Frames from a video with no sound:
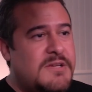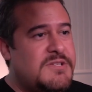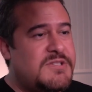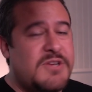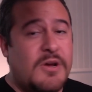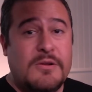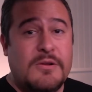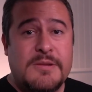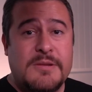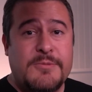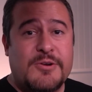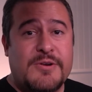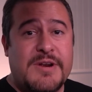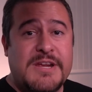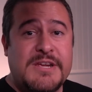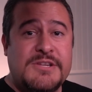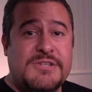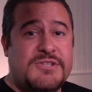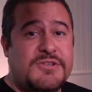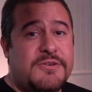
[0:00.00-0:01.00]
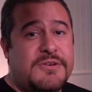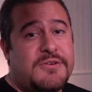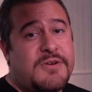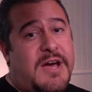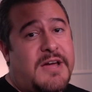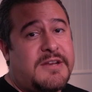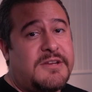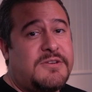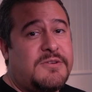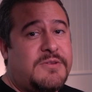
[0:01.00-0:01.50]
So let me go ahead and show you
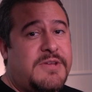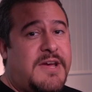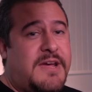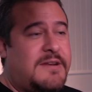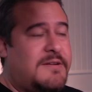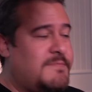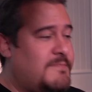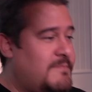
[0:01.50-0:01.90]
how to do that.